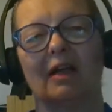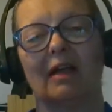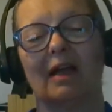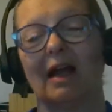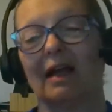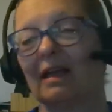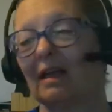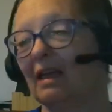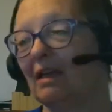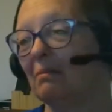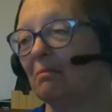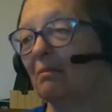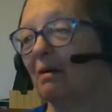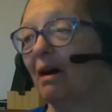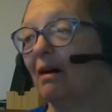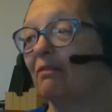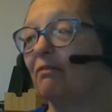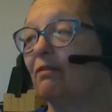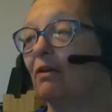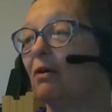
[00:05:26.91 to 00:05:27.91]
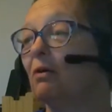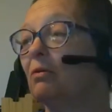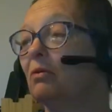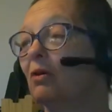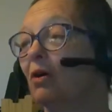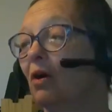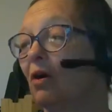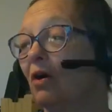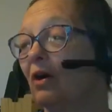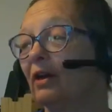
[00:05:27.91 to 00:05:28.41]
and I keep my
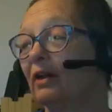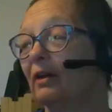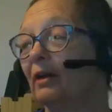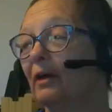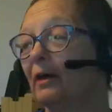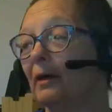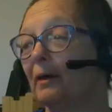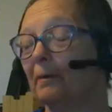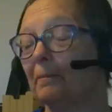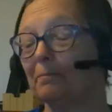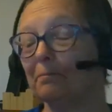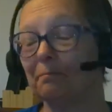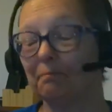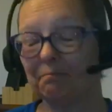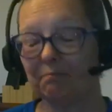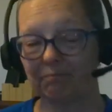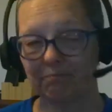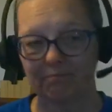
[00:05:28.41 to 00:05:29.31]
phone on um,